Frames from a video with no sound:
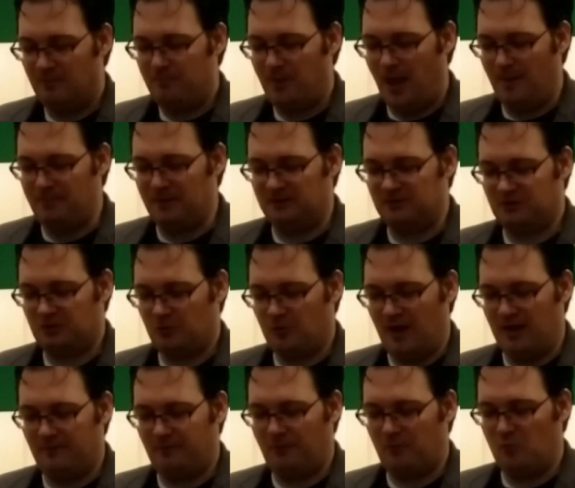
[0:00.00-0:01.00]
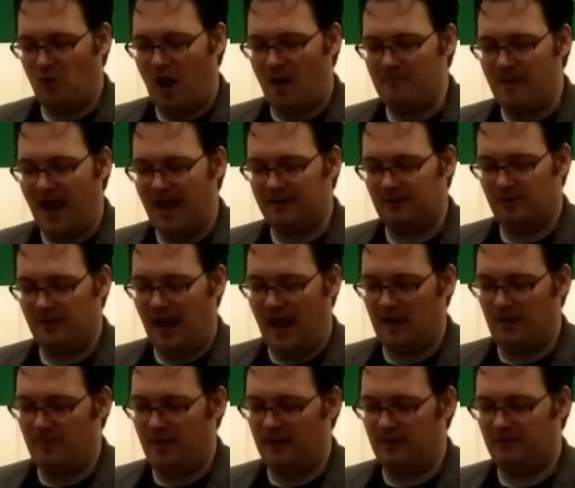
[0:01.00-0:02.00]
Puppets created from raw matter and
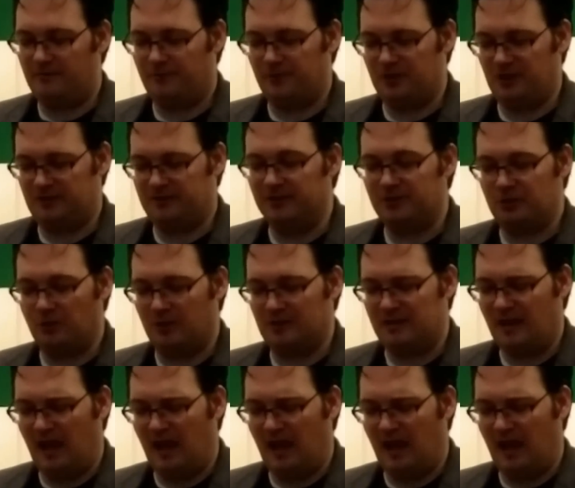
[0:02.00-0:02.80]
animated for just a short